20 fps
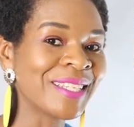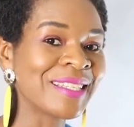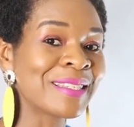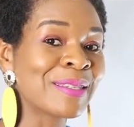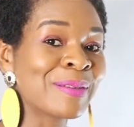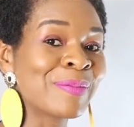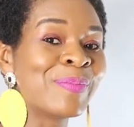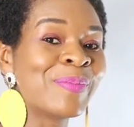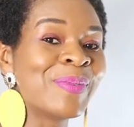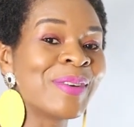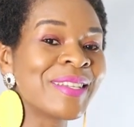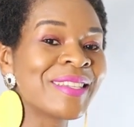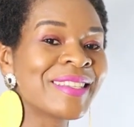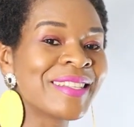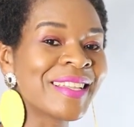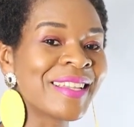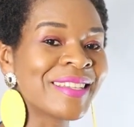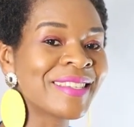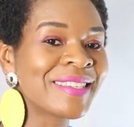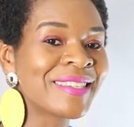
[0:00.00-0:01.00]
is a
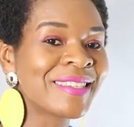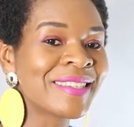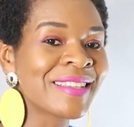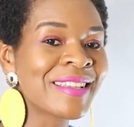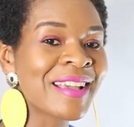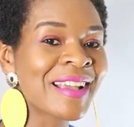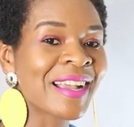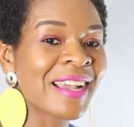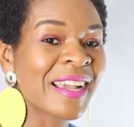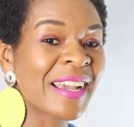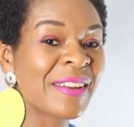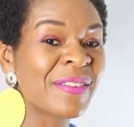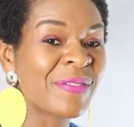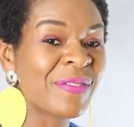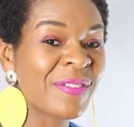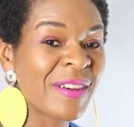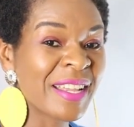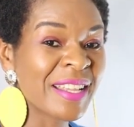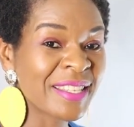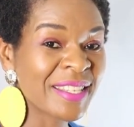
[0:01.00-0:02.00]
business
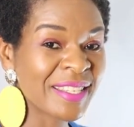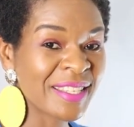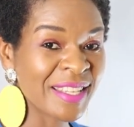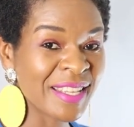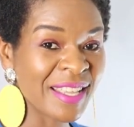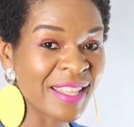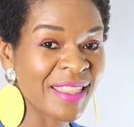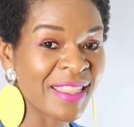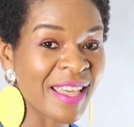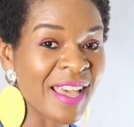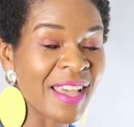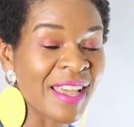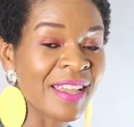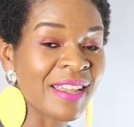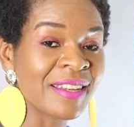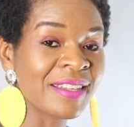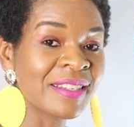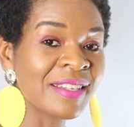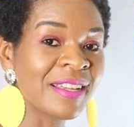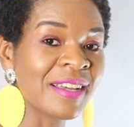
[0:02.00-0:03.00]
canvassing that